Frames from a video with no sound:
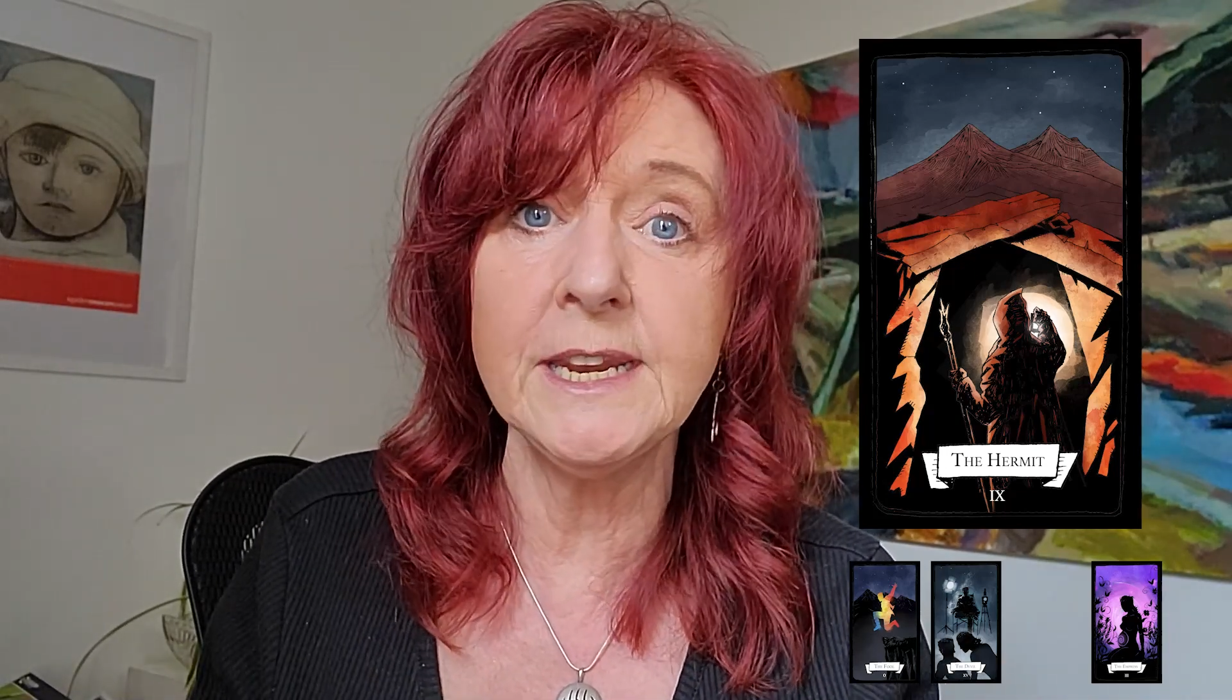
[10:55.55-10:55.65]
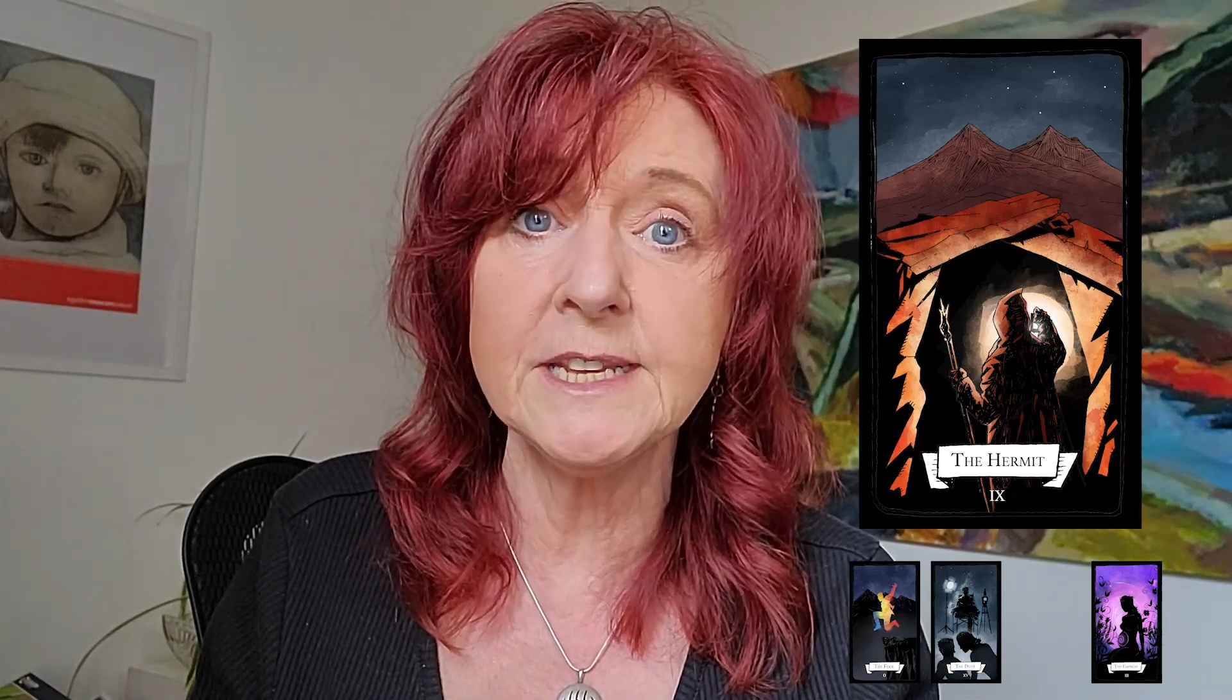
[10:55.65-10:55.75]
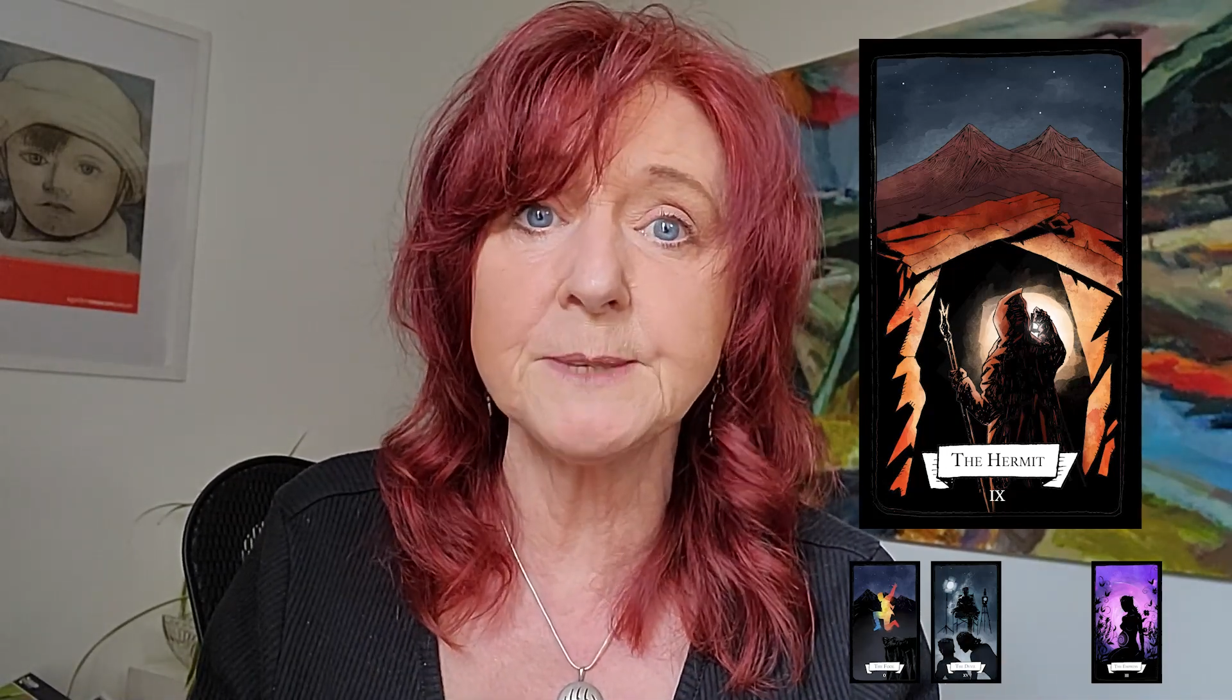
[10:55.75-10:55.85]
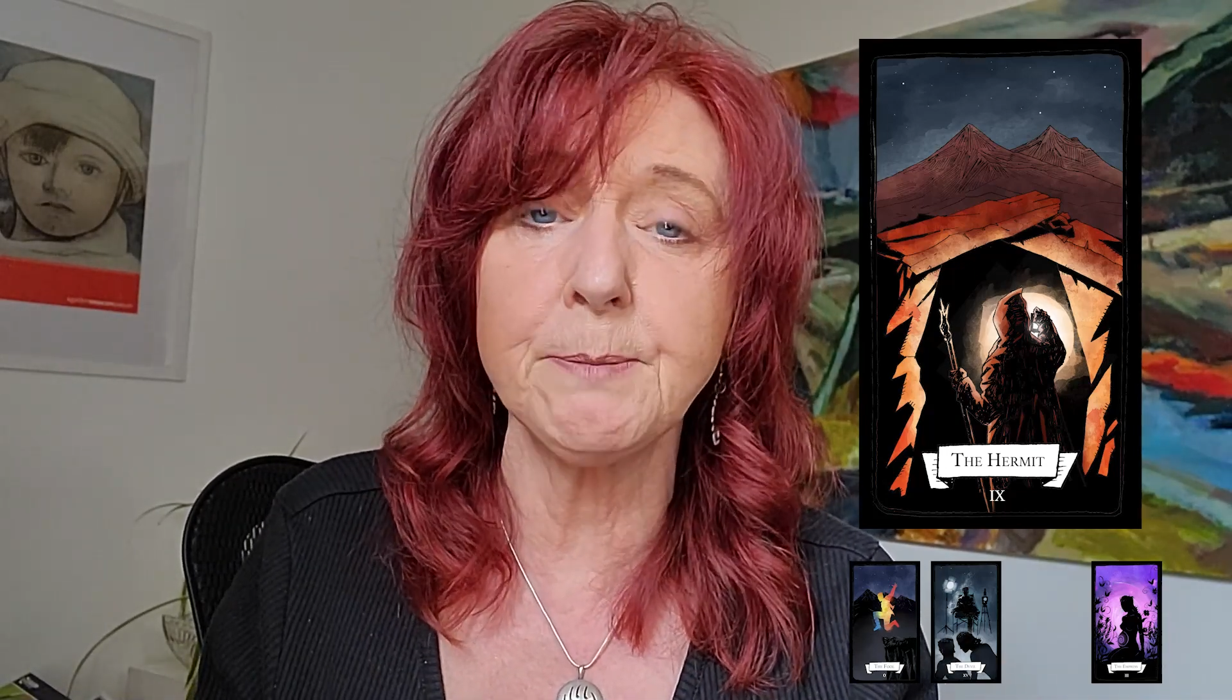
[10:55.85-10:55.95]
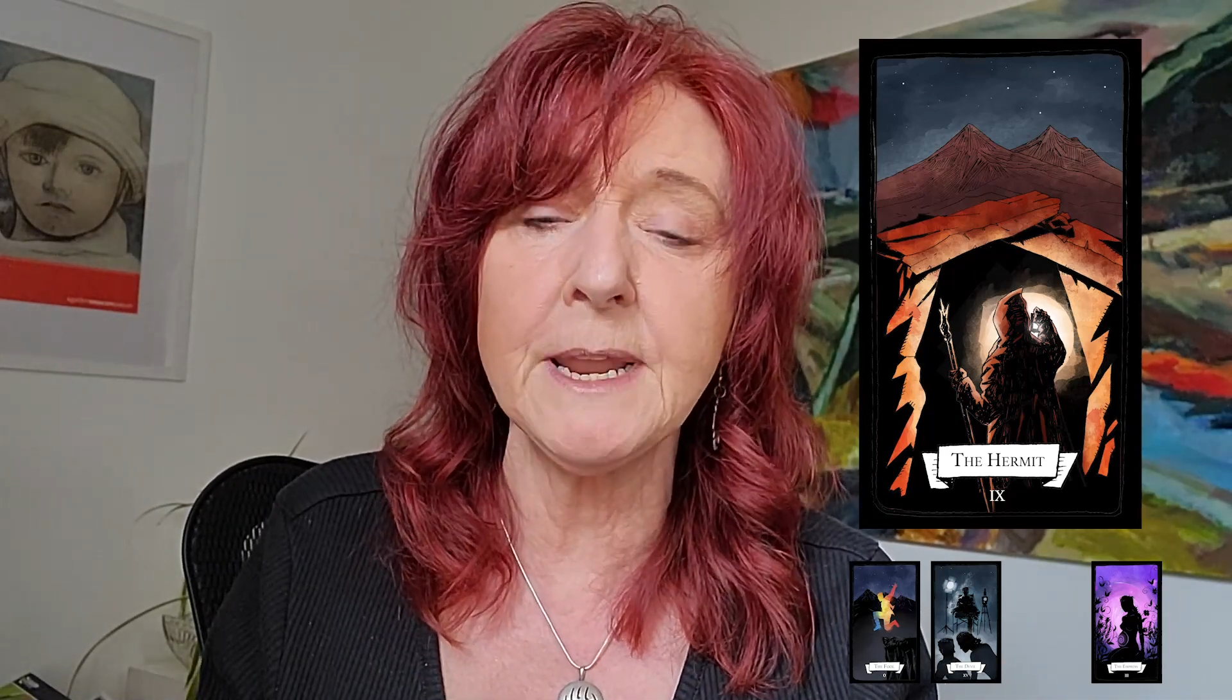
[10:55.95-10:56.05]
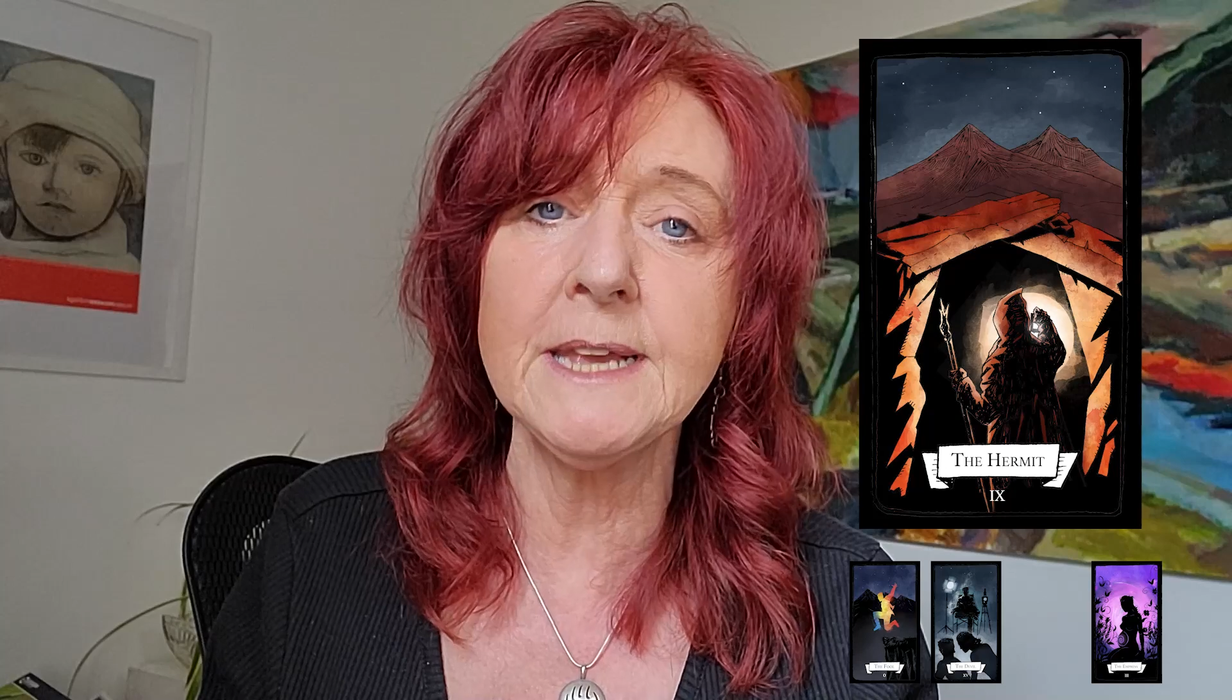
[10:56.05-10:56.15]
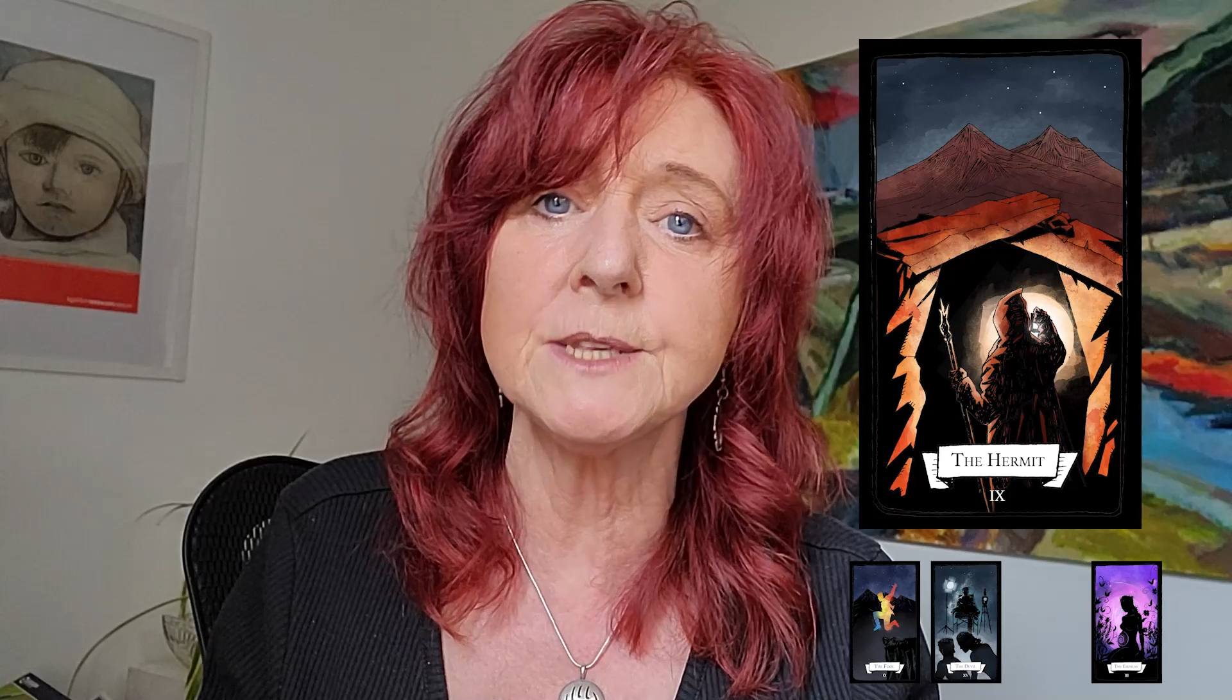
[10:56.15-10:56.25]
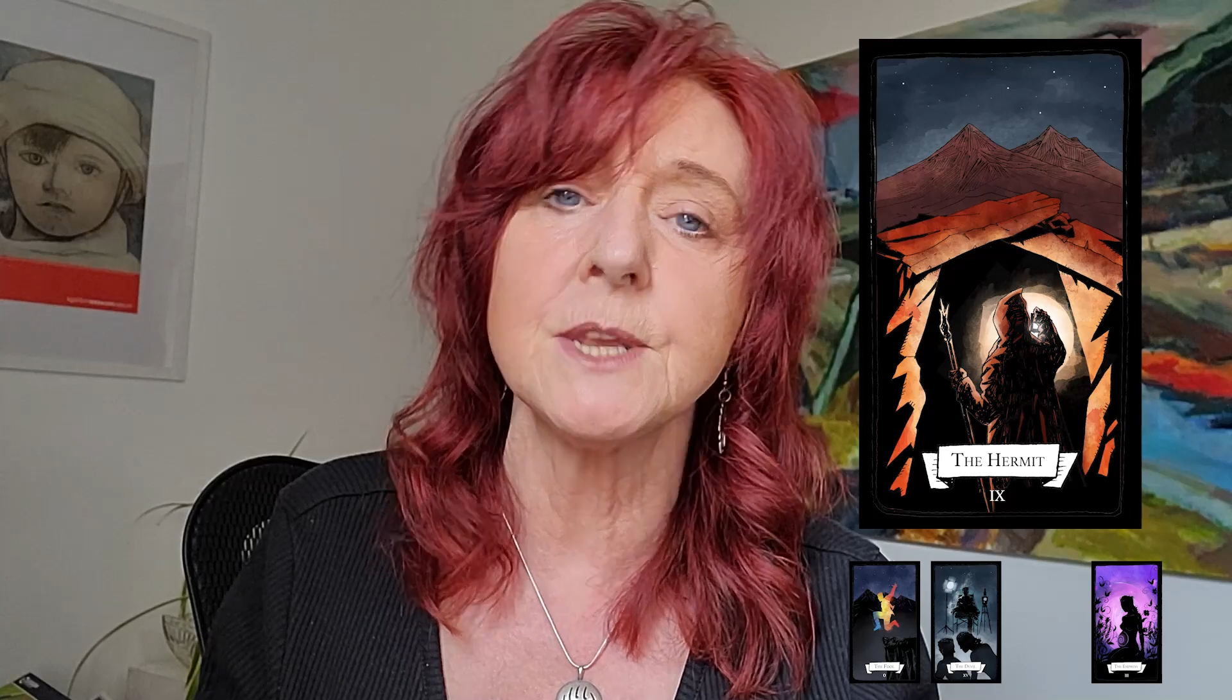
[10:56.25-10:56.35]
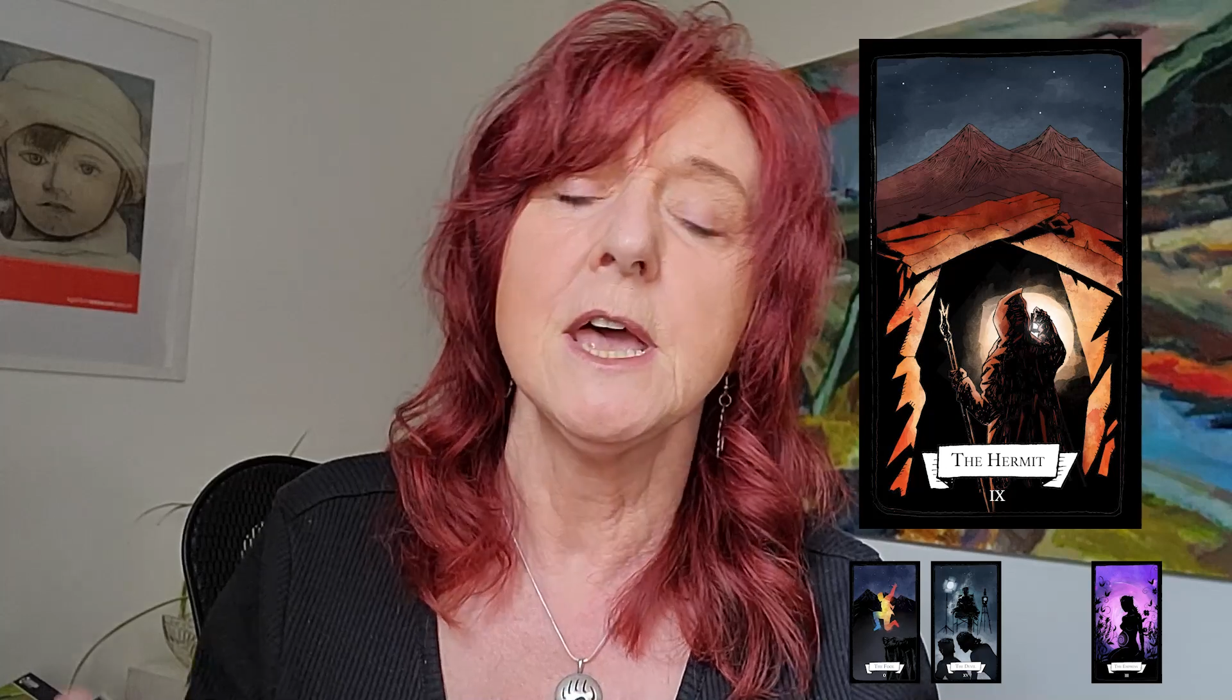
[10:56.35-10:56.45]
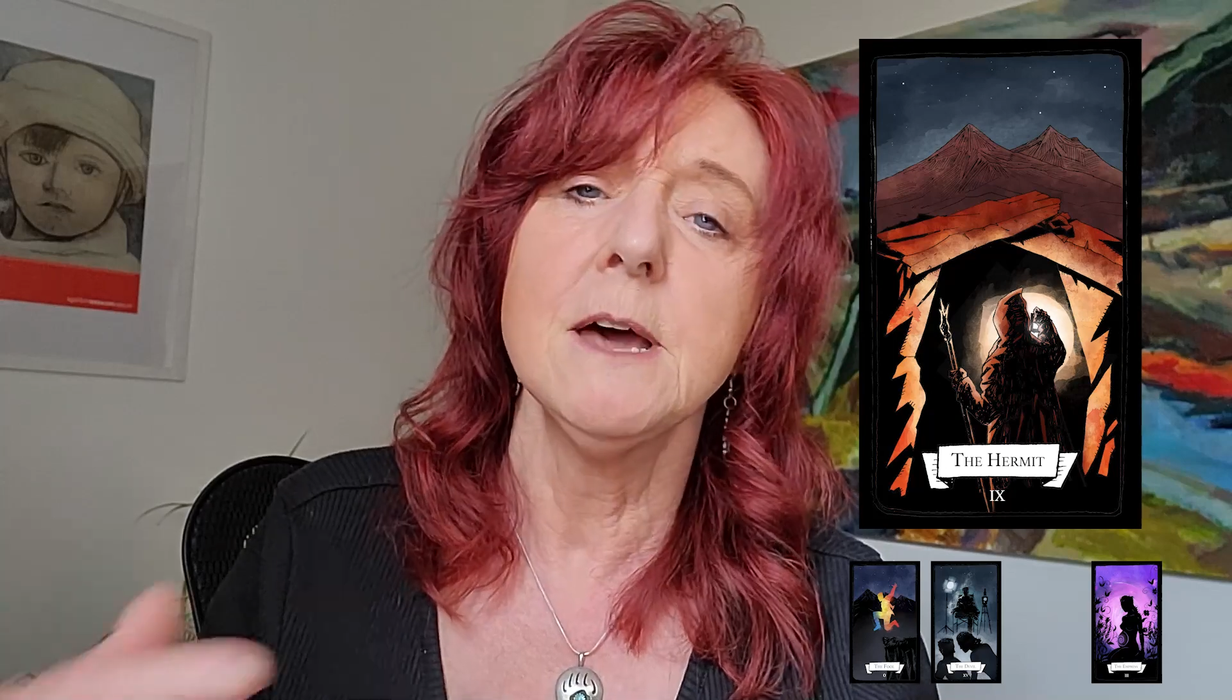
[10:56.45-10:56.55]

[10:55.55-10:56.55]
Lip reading: its place,